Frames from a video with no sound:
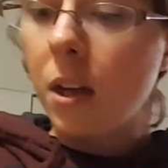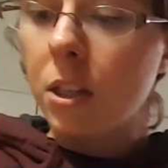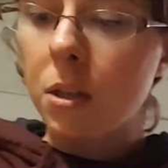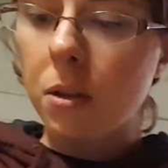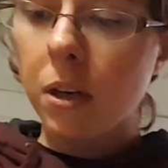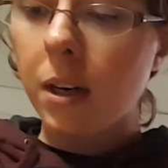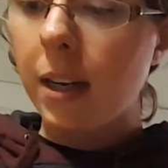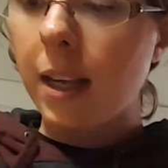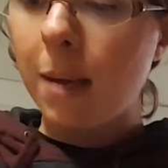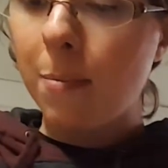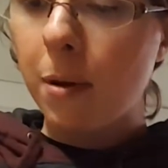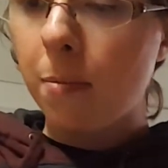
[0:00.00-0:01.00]
So they're going to
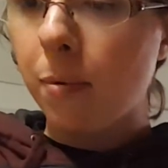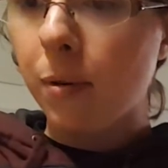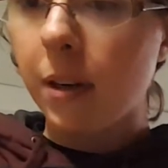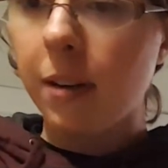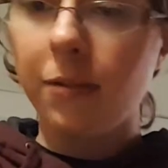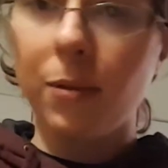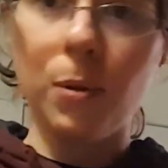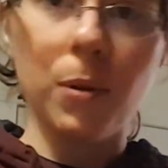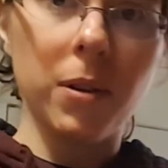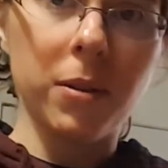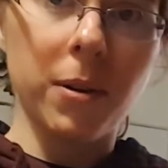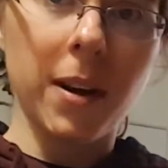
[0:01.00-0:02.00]
keep you pretty full
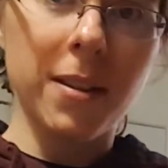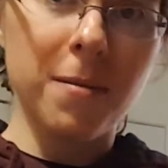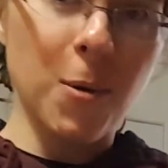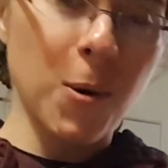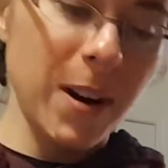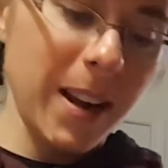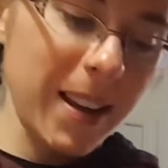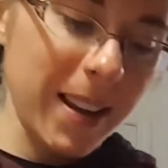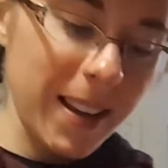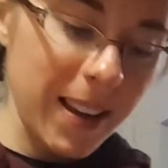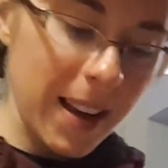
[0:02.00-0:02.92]
throughout the morning,